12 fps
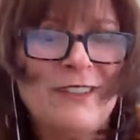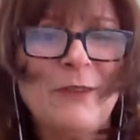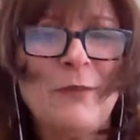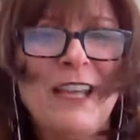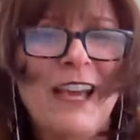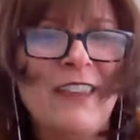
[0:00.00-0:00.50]
to
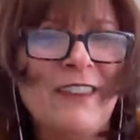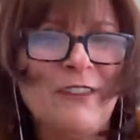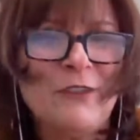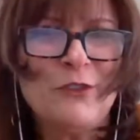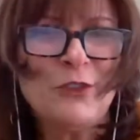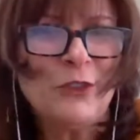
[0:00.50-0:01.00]
be on
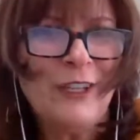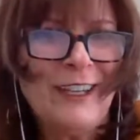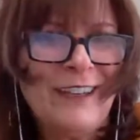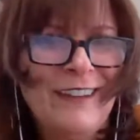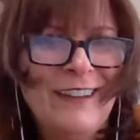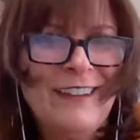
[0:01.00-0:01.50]
this
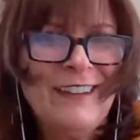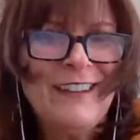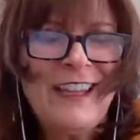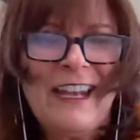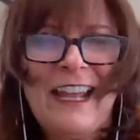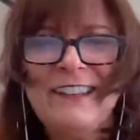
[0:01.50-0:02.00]
journey.
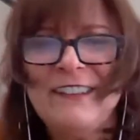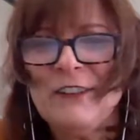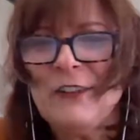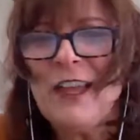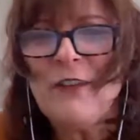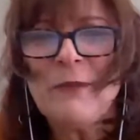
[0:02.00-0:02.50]
And I
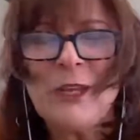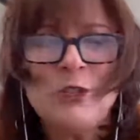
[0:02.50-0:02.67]
still have my